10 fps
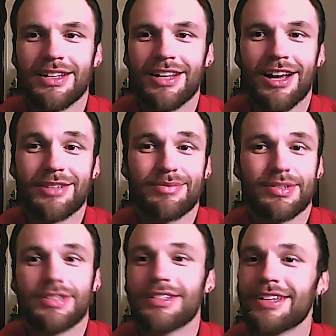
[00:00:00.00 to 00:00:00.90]
I,
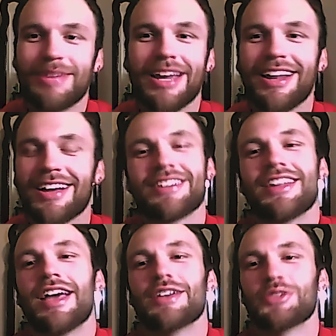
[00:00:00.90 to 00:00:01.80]
man, I couldn't
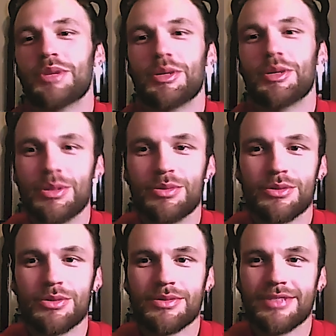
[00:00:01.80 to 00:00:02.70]
ask for better
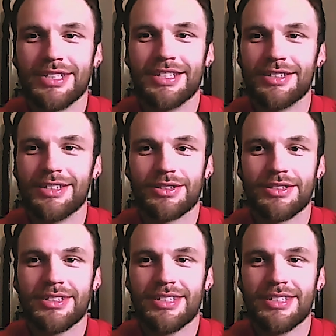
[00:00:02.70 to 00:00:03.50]
people in the industry.